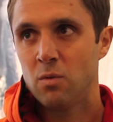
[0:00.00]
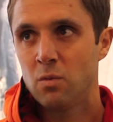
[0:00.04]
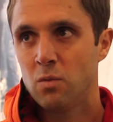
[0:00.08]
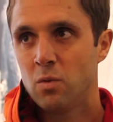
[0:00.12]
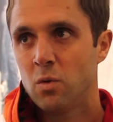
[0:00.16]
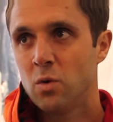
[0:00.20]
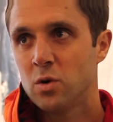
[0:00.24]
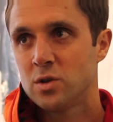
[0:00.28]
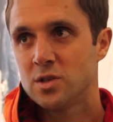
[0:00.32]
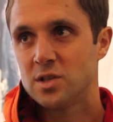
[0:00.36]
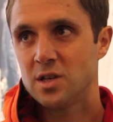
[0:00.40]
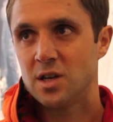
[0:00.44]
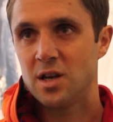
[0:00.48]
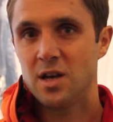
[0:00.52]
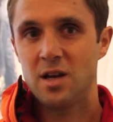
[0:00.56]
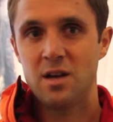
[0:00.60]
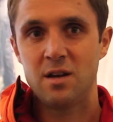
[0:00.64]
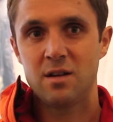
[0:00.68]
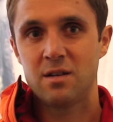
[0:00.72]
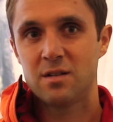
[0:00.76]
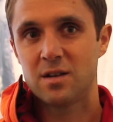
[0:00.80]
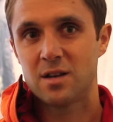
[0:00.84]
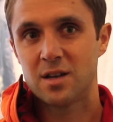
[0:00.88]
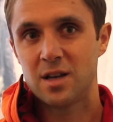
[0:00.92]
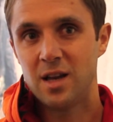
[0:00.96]

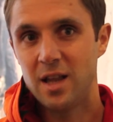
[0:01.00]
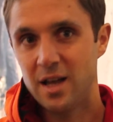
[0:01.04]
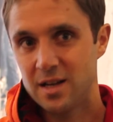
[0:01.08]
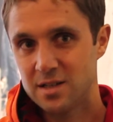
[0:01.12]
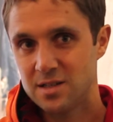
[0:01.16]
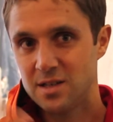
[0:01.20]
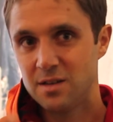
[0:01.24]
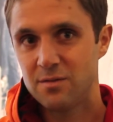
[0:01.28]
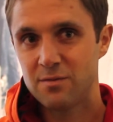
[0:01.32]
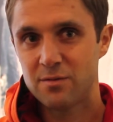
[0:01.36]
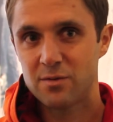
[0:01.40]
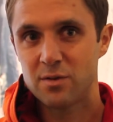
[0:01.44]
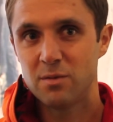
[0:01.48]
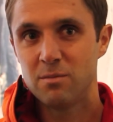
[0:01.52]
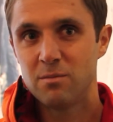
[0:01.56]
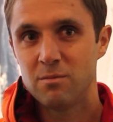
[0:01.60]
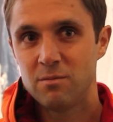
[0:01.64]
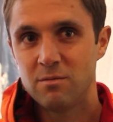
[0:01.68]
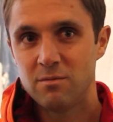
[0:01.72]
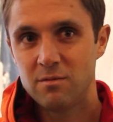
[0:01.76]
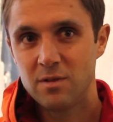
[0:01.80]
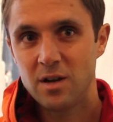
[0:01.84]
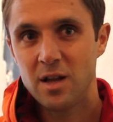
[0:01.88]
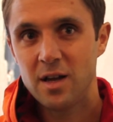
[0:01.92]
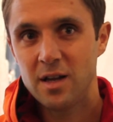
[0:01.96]
water collected
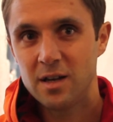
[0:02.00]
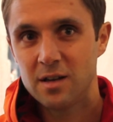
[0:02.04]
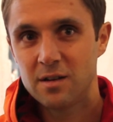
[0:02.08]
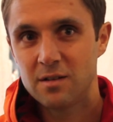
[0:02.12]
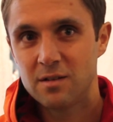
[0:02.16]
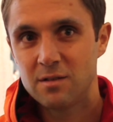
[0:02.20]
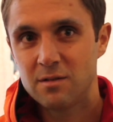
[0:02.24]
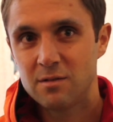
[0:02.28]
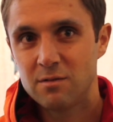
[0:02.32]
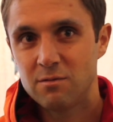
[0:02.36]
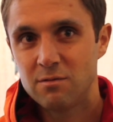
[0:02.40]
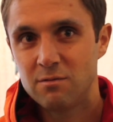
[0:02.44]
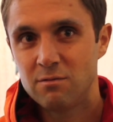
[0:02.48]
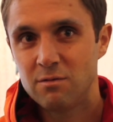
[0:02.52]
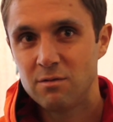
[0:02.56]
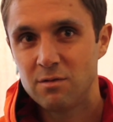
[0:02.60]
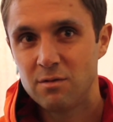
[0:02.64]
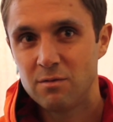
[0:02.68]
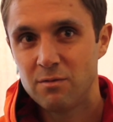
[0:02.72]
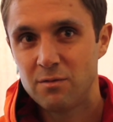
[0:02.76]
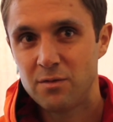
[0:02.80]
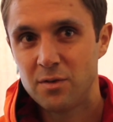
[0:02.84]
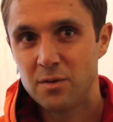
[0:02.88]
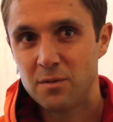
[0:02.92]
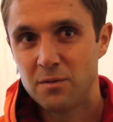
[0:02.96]

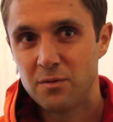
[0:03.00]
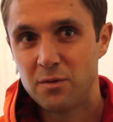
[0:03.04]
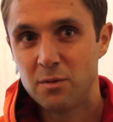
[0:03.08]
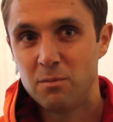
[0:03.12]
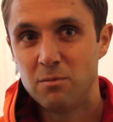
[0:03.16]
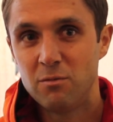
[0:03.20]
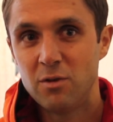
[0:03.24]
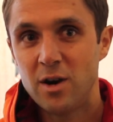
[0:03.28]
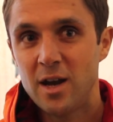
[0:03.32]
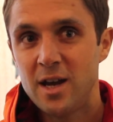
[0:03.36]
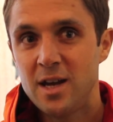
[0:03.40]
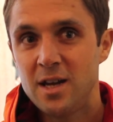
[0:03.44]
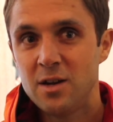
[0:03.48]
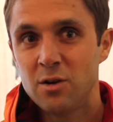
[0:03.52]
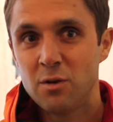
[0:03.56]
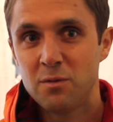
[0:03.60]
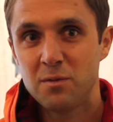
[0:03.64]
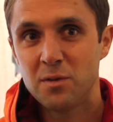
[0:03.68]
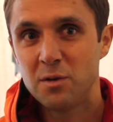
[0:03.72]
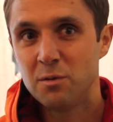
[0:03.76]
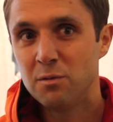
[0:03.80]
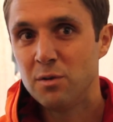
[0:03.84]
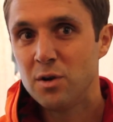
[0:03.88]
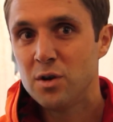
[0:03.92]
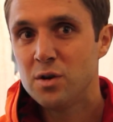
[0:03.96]
from rain
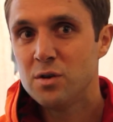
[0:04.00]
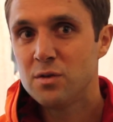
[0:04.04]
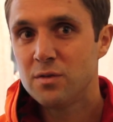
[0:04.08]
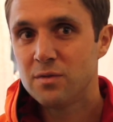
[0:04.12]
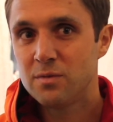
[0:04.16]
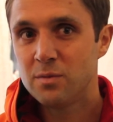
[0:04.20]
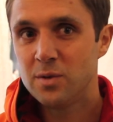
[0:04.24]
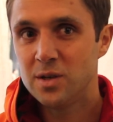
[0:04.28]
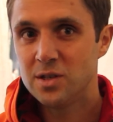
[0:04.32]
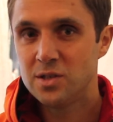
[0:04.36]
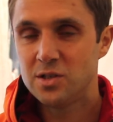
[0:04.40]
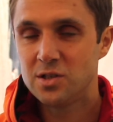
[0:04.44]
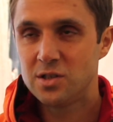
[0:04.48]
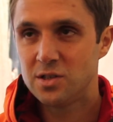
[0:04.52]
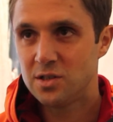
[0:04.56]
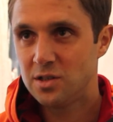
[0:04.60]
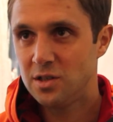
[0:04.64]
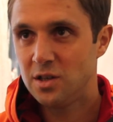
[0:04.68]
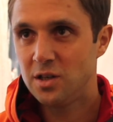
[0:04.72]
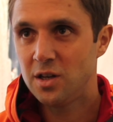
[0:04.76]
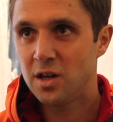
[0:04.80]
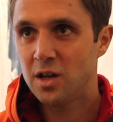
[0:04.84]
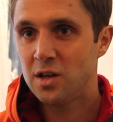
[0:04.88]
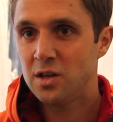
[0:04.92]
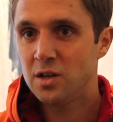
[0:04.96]
off the roof, which,
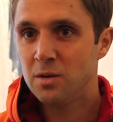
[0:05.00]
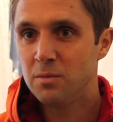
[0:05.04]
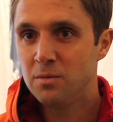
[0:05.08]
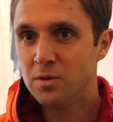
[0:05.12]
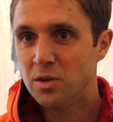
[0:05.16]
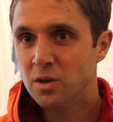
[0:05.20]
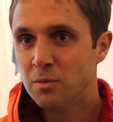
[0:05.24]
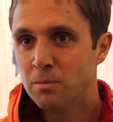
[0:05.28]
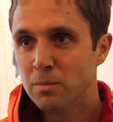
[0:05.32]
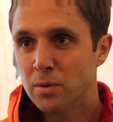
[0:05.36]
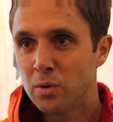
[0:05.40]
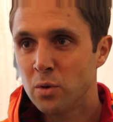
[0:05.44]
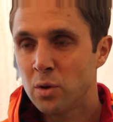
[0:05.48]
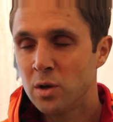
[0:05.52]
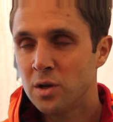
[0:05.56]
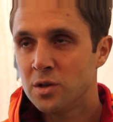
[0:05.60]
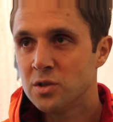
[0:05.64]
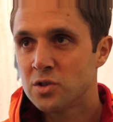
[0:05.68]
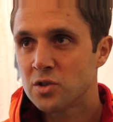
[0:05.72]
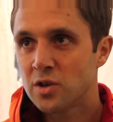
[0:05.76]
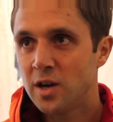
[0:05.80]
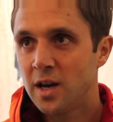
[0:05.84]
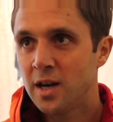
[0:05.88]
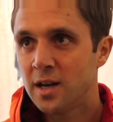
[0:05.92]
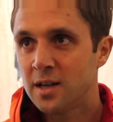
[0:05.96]
you know, you boil
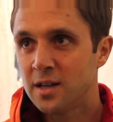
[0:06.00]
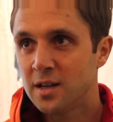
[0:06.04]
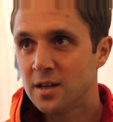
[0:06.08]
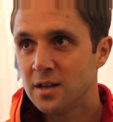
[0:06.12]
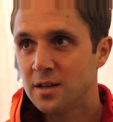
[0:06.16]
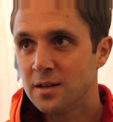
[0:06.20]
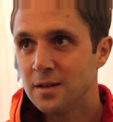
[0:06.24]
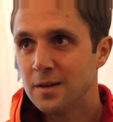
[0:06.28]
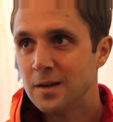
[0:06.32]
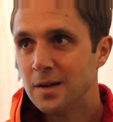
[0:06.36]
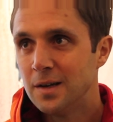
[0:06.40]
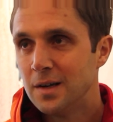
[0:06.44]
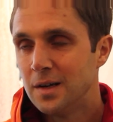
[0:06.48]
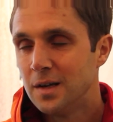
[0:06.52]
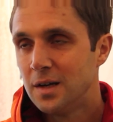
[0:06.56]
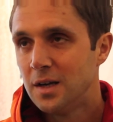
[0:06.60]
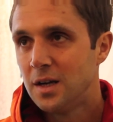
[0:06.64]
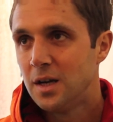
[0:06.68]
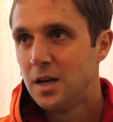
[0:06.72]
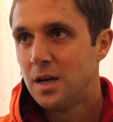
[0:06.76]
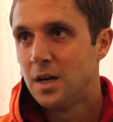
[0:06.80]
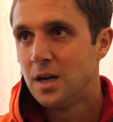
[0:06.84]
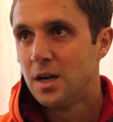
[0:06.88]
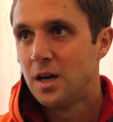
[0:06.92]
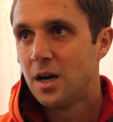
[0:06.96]
and drink, and
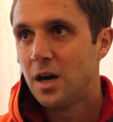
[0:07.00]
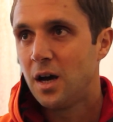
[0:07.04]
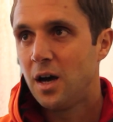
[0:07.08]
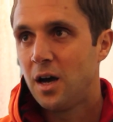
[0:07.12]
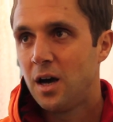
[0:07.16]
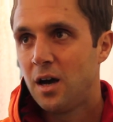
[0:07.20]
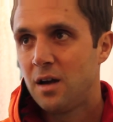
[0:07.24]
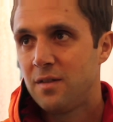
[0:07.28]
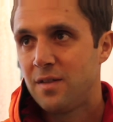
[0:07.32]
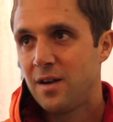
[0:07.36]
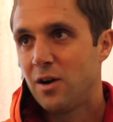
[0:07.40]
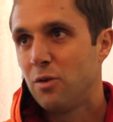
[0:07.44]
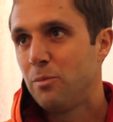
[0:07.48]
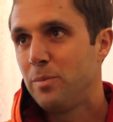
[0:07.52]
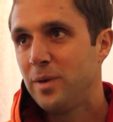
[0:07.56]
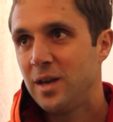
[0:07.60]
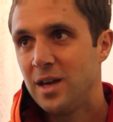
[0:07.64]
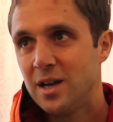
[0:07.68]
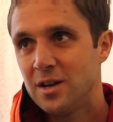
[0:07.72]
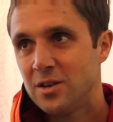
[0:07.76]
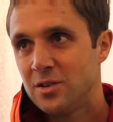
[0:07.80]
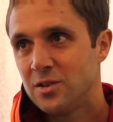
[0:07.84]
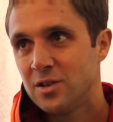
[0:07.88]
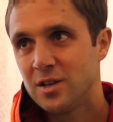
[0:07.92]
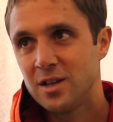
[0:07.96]
they'll
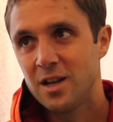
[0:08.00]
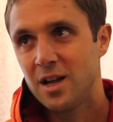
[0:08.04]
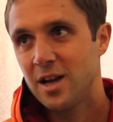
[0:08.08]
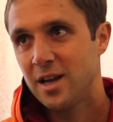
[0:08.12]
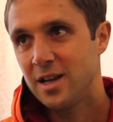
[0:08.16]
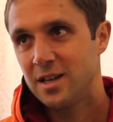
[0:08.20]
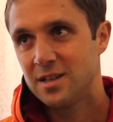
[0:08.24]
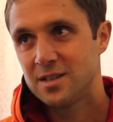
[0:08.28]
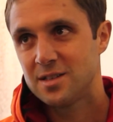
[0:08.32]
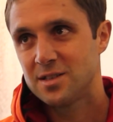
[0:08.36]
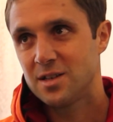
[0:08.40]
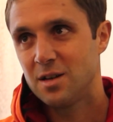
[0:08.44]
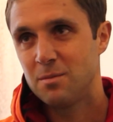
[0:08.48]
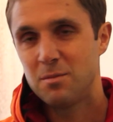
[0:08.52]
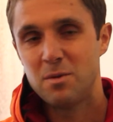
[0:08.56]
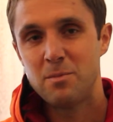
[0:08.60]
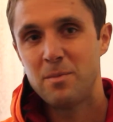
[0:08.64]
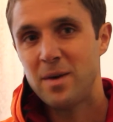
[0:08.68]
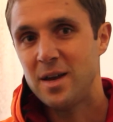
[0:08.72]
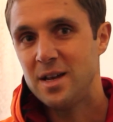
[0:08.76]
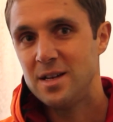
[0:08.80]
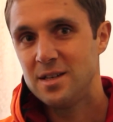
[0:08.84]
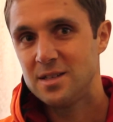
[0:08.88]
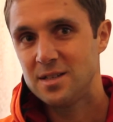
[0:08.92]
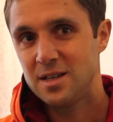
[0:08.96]
be on like some
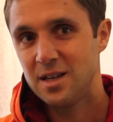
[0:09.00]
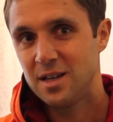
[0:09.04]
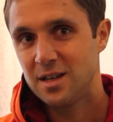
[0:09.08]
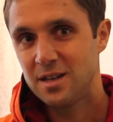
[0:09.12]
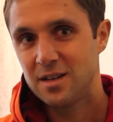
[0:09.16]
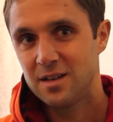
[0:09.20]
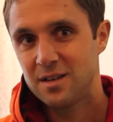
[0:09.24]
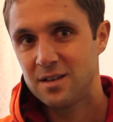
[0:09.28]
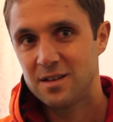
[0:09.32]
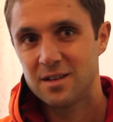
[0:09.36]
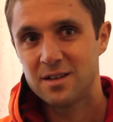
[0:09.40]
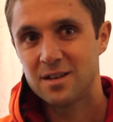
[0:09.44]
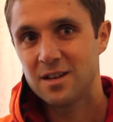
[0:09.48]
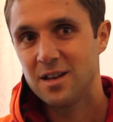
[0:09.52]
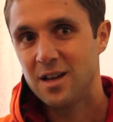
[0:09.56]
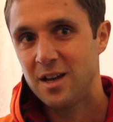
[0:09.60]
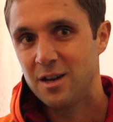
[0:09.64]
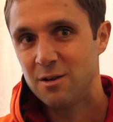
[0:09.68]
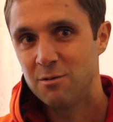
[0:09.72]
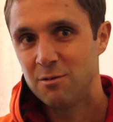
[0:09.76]
amazing like